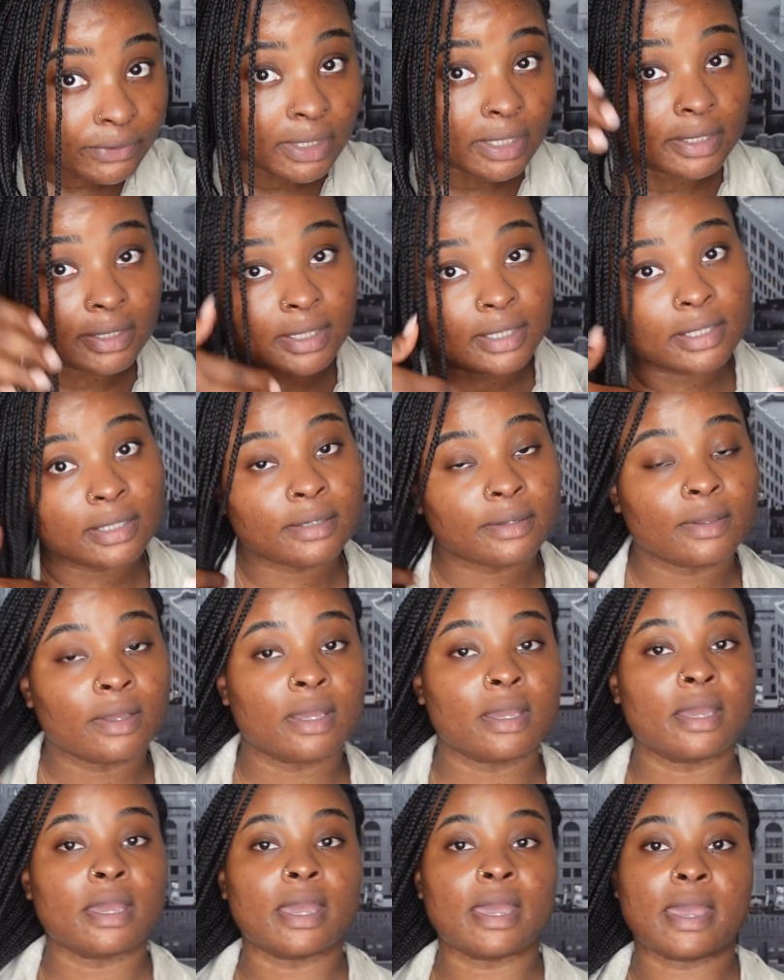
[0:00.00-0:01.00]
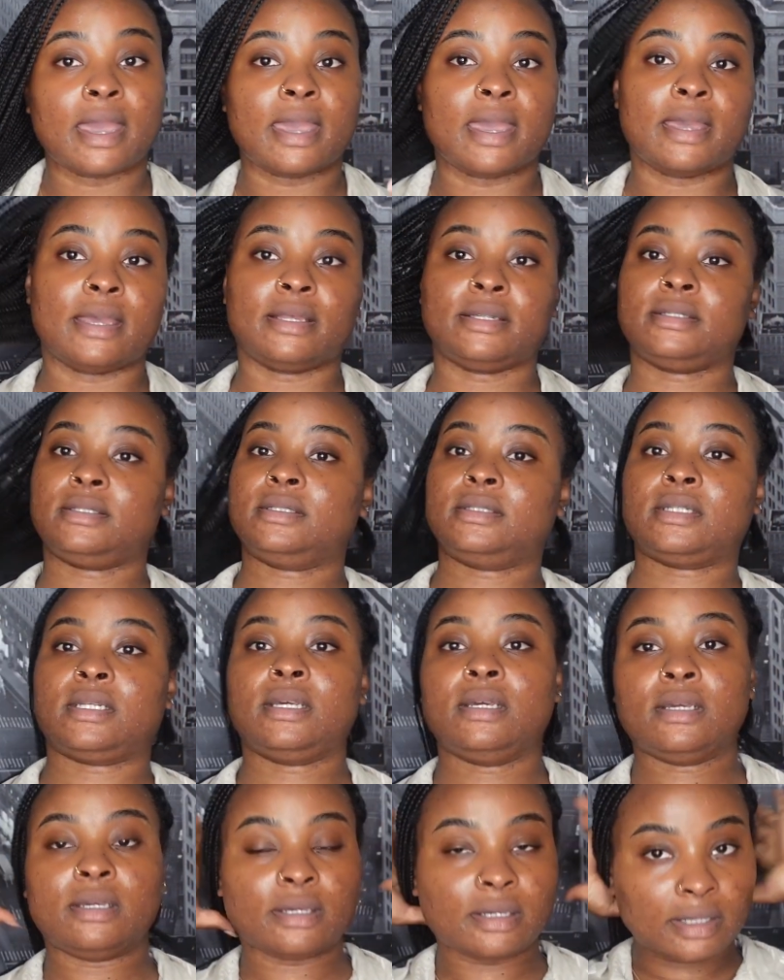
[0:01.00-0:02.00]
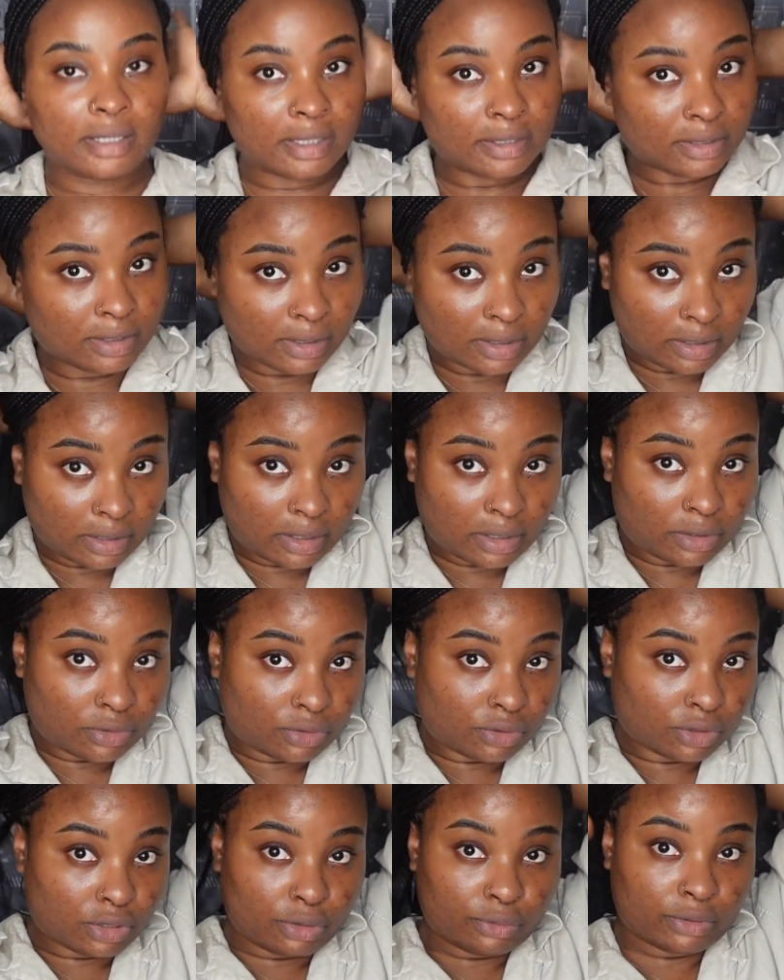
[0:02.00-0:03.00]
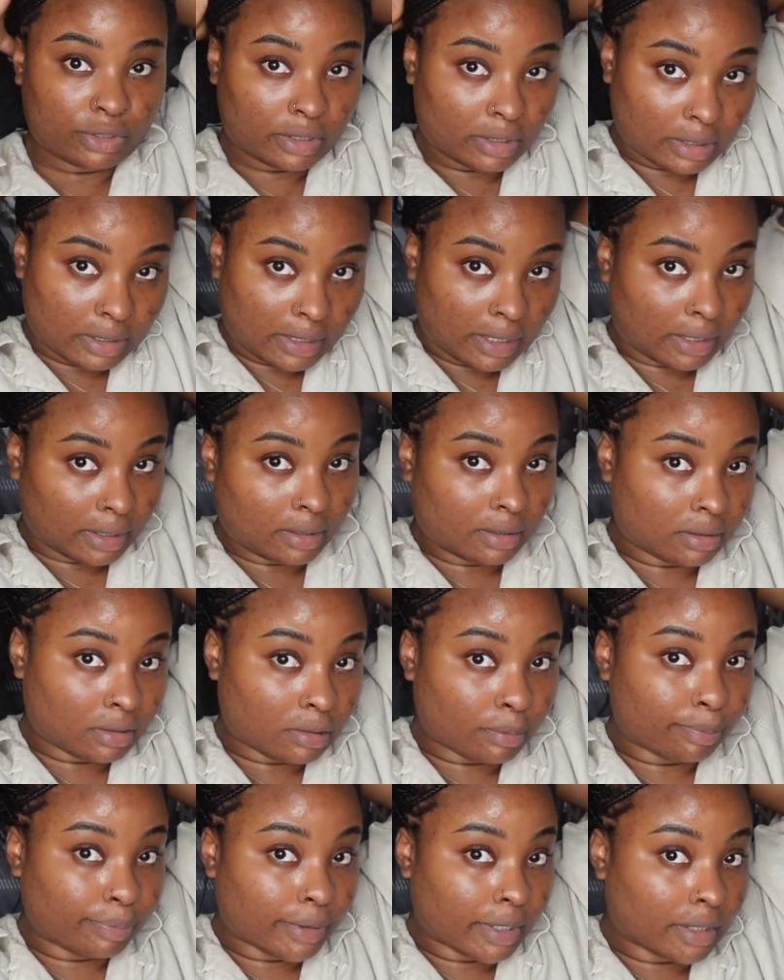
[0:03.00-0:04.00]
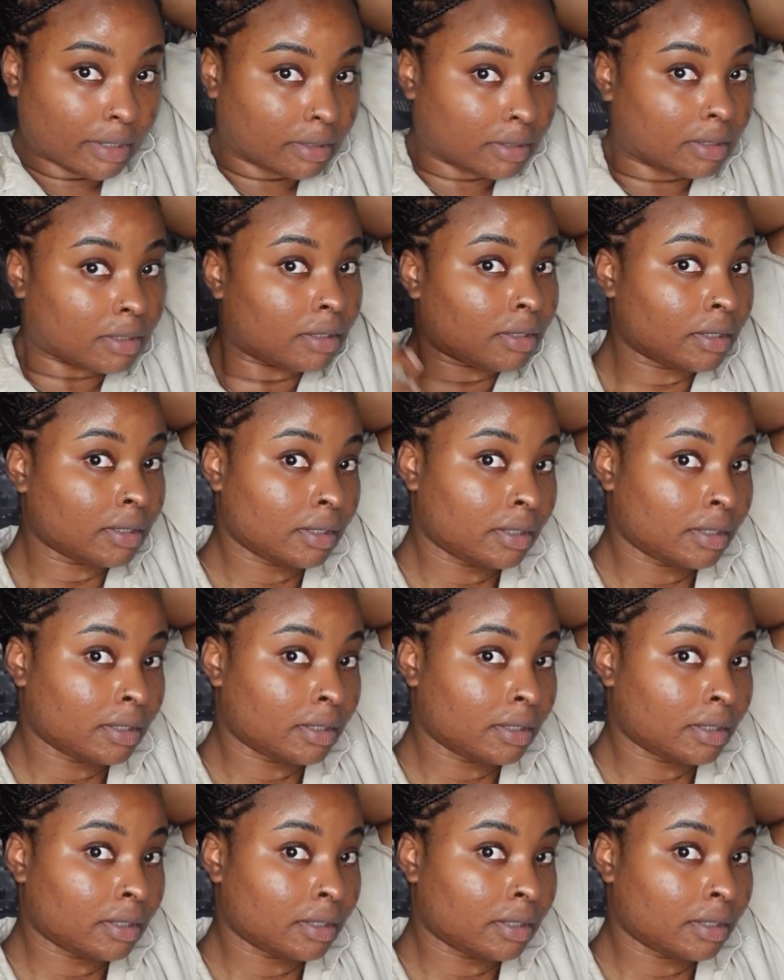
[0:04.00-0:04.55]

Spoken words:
done it, and it's looking so good. Like the bun